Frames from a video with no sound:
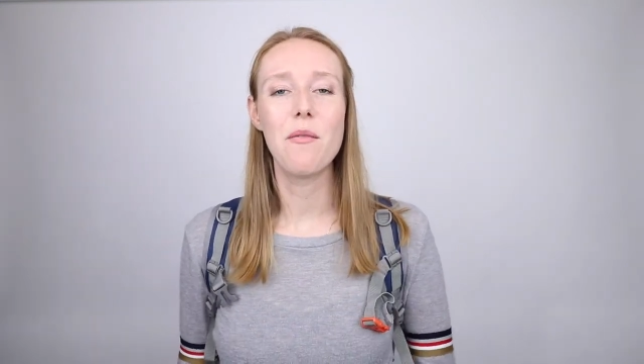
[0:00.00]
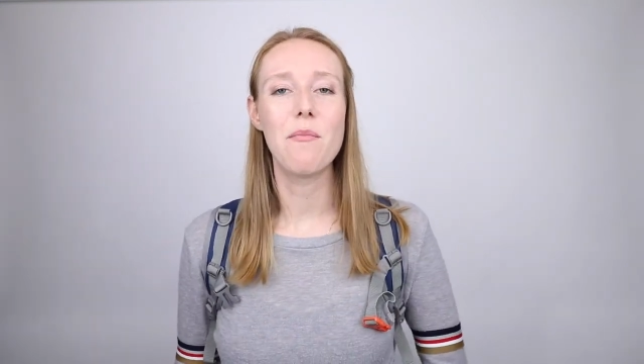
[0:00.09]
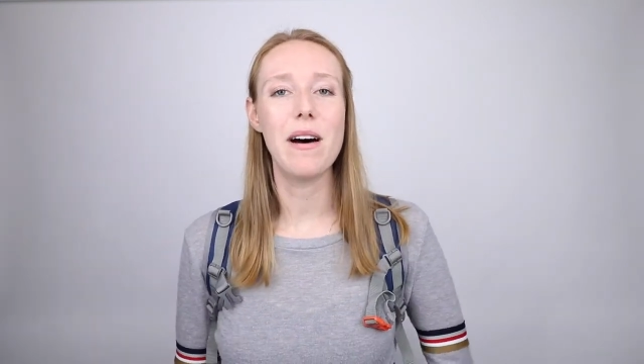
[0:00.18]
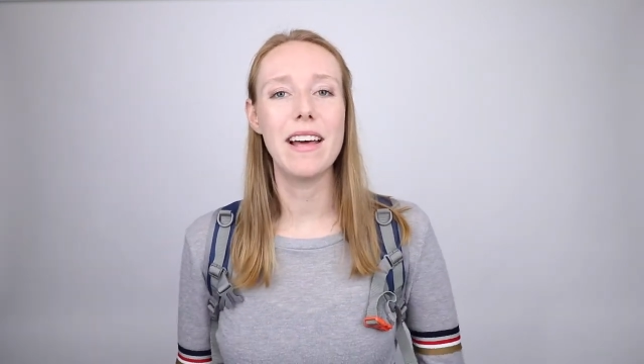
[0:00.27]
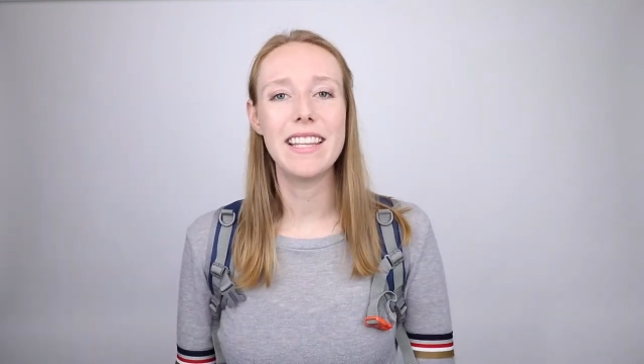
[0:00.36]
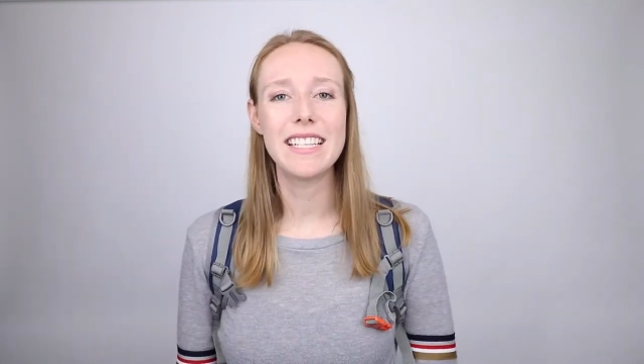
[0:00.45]

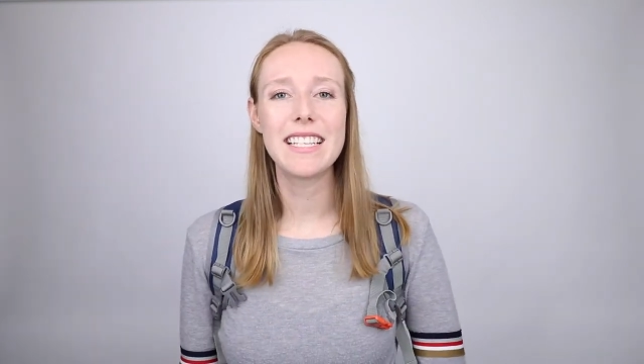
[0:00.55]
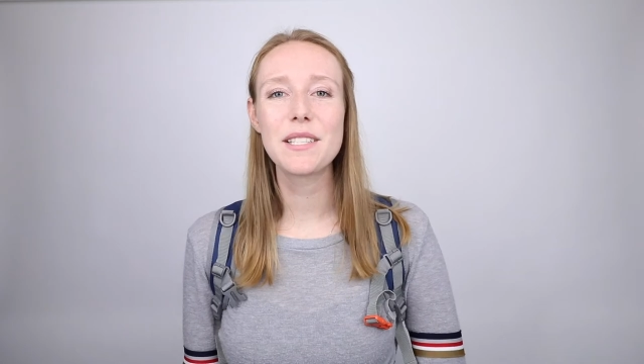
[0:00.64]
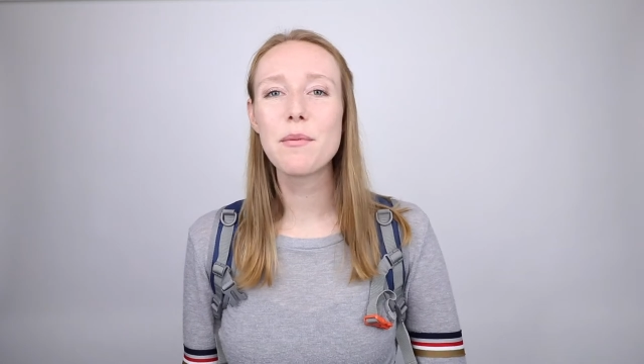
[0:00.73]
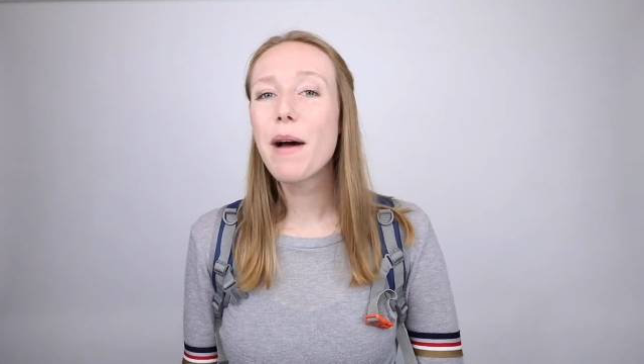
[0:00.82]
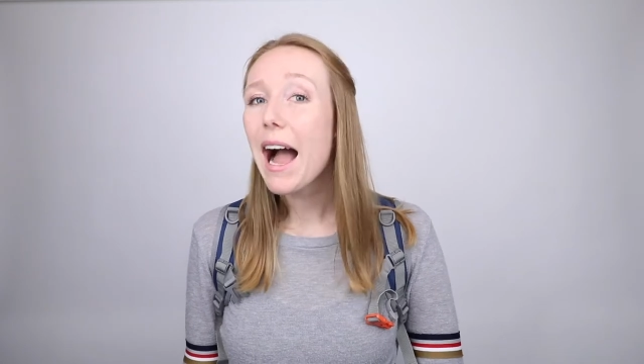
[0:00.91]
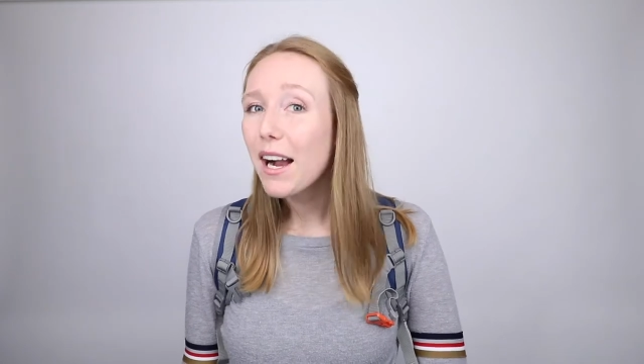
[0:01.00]
But this is
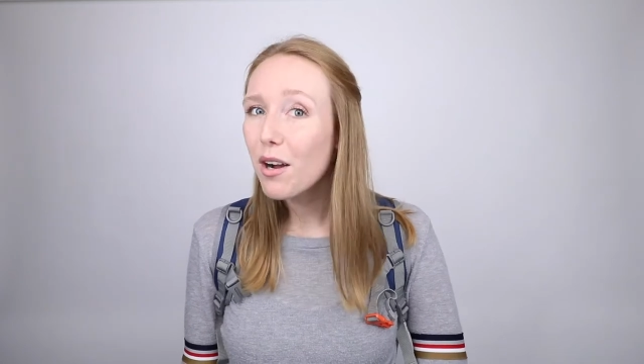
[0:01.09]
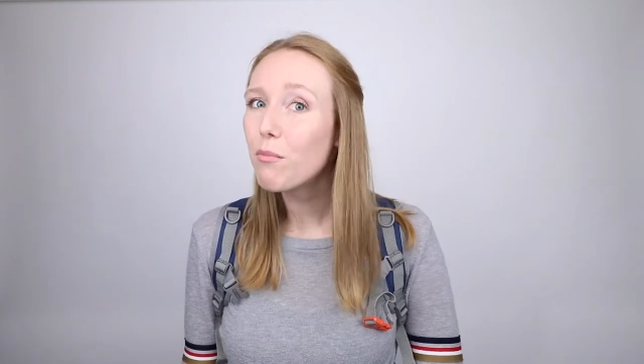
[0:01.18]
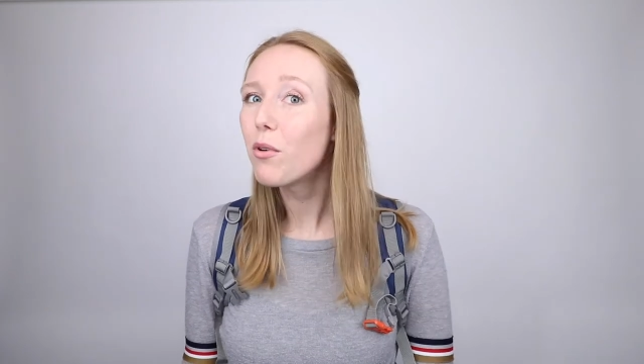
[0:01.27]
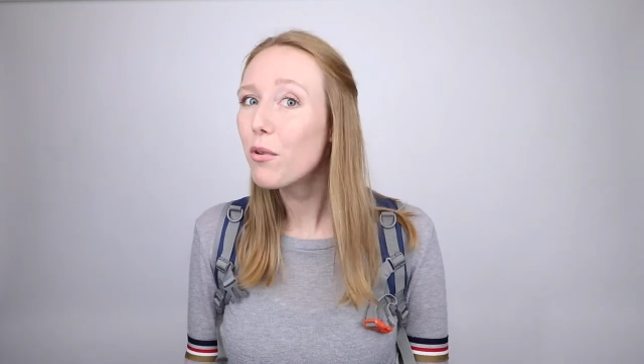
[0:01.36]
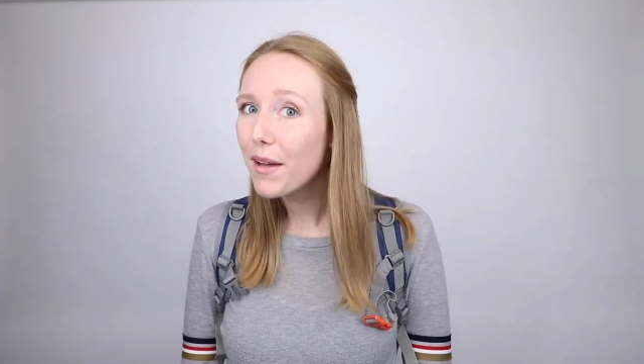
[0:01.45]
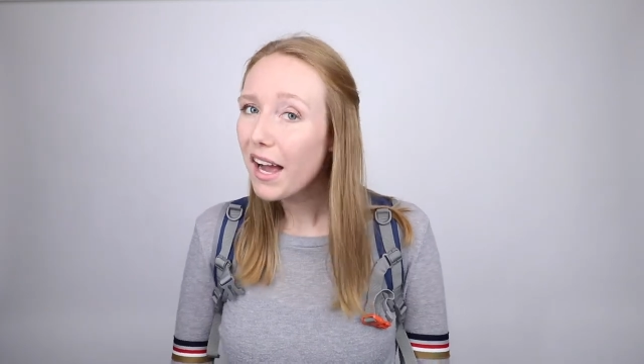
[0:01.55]
a
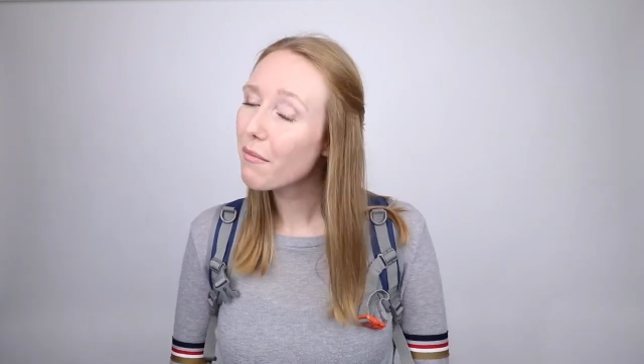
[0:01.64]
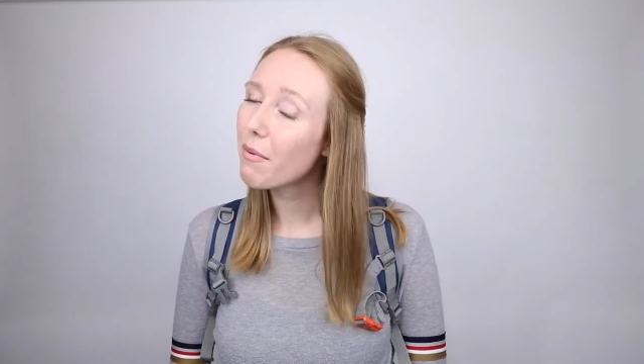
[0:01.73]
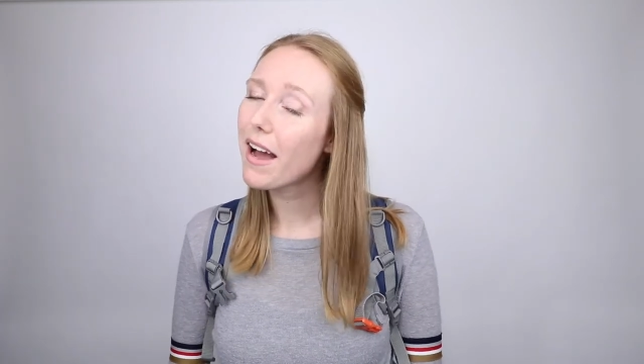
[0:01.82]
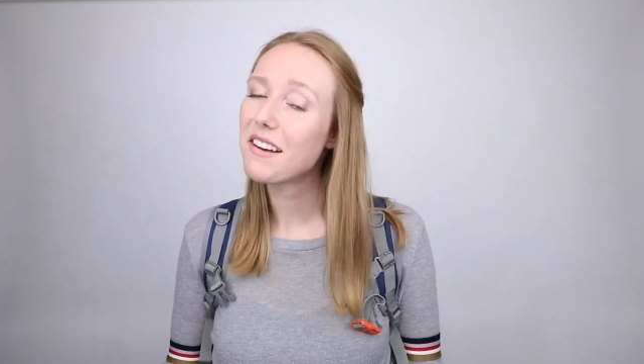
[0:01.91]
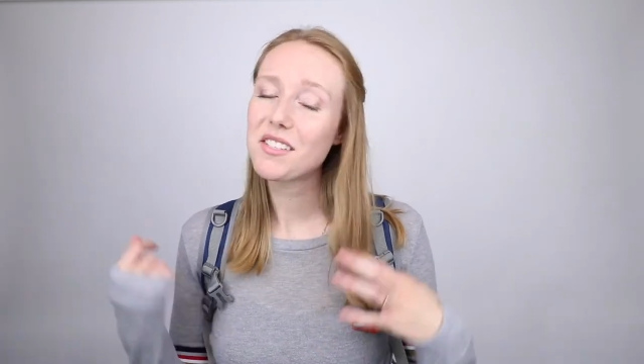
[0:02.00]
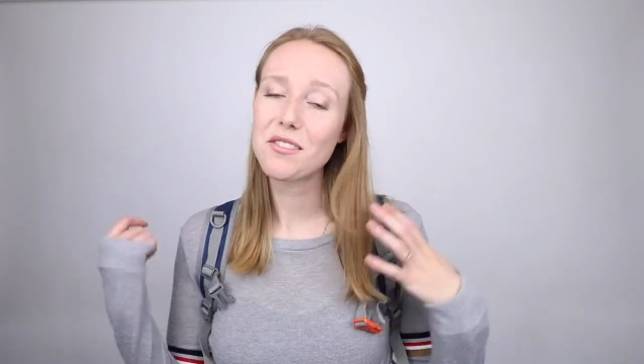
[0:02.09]
packable
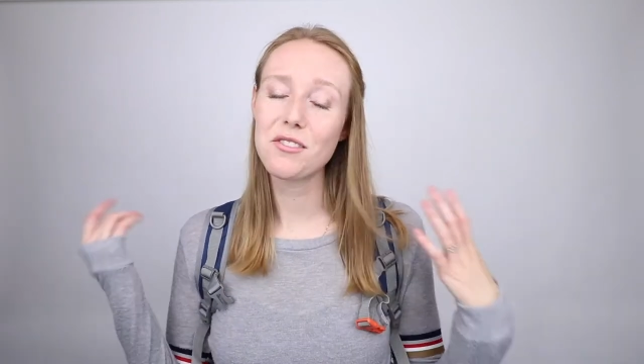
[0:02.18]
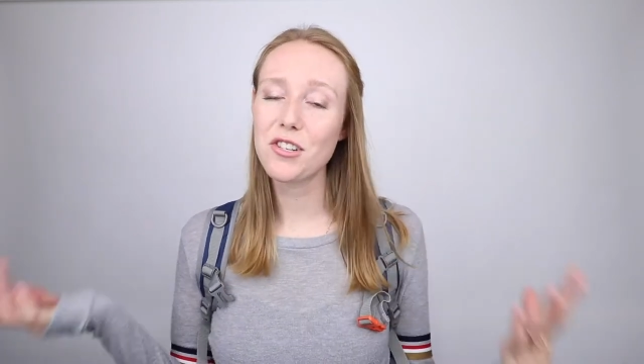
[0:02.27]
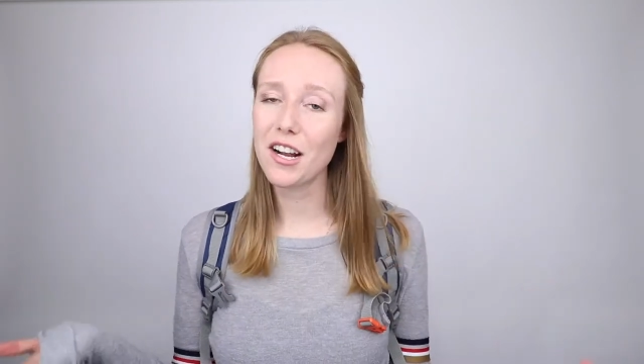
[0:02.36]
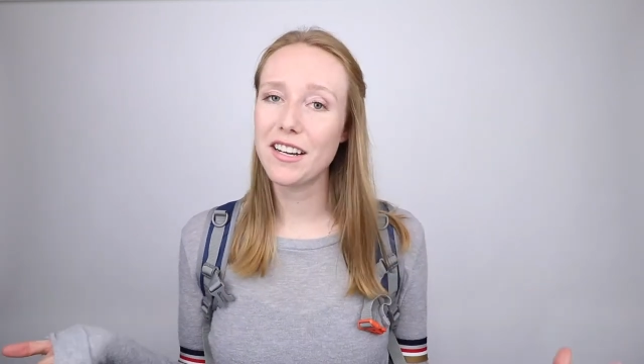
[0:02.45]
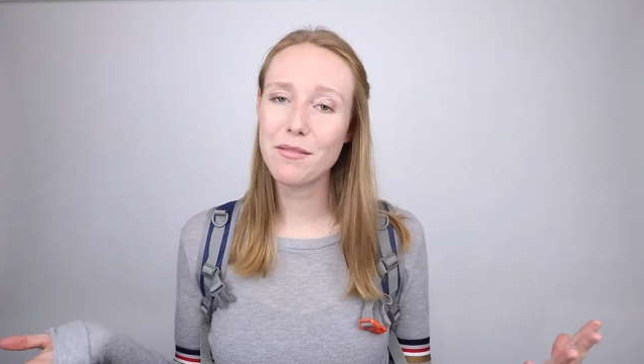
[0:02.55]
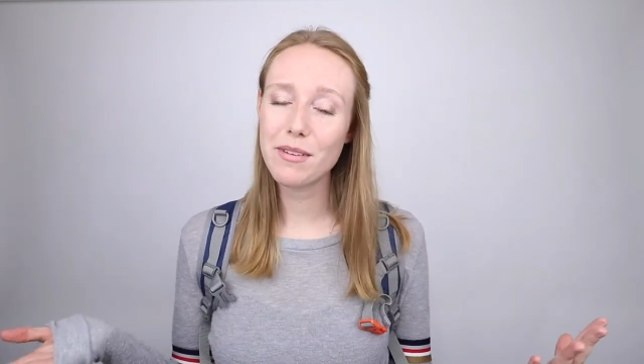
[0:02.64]
backpack, so they're
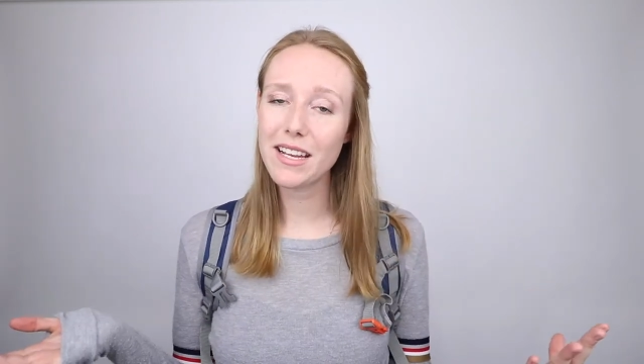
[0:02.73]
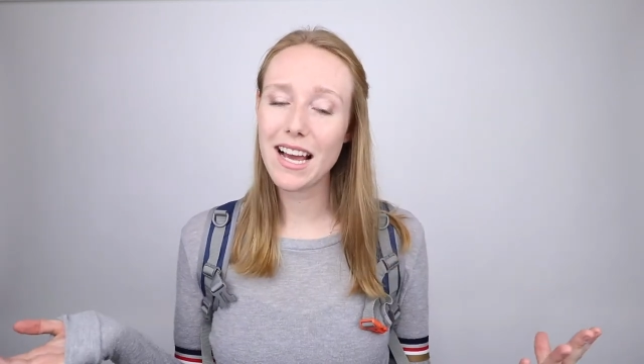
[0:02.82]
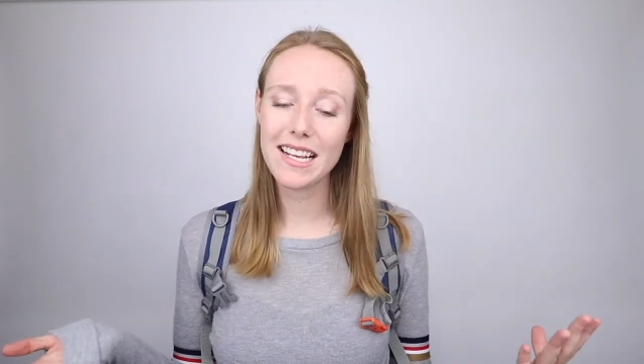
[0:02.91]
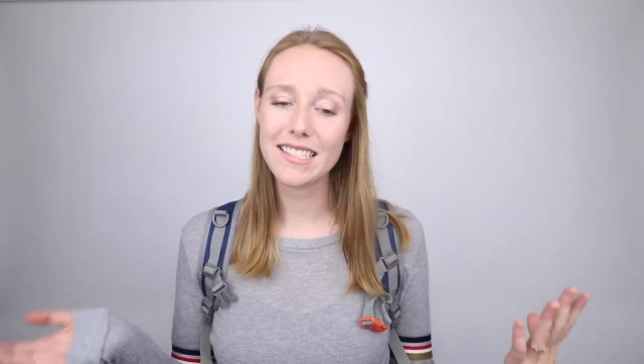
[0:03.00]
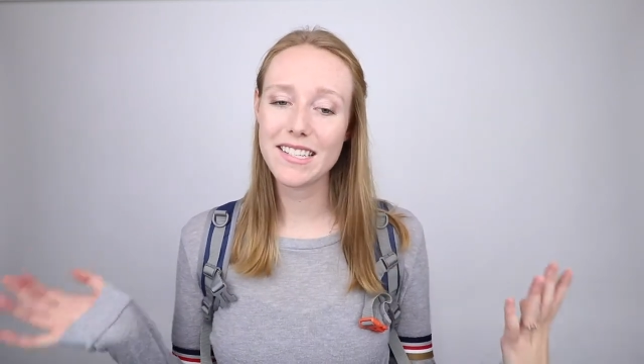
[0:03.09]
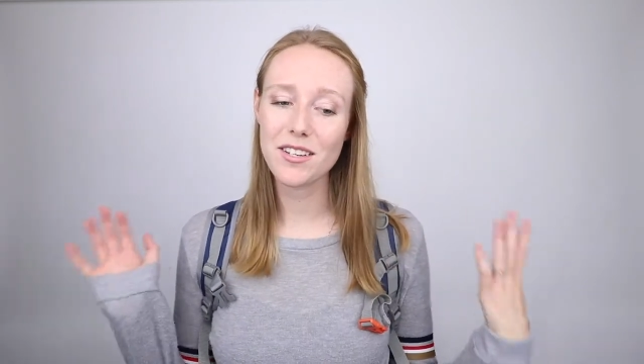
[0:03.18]
trying to be as,